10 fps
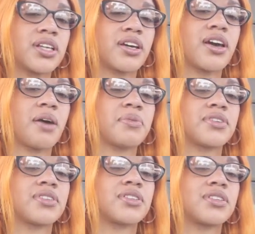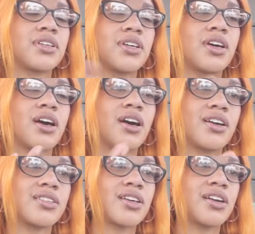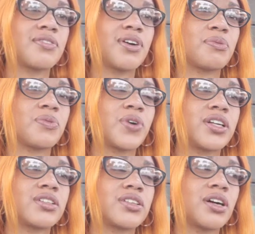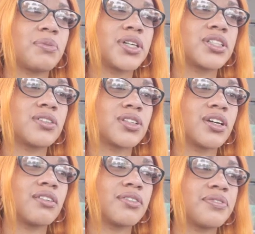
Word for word: Like it happens. I just gotta find a way to calm myself down.